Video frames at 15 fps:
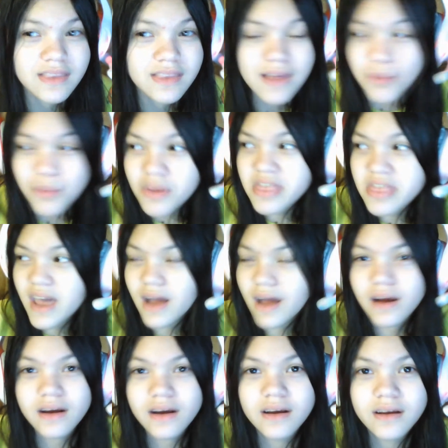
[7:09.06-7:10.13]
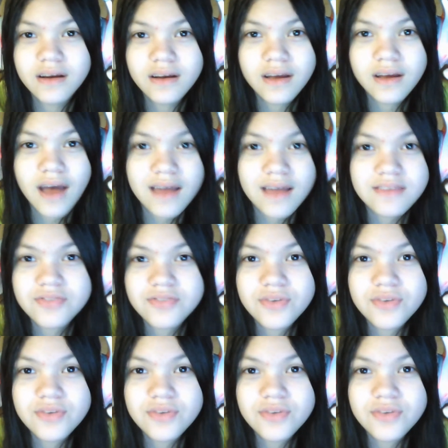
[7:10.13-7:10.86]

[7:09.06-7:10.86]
They were there at the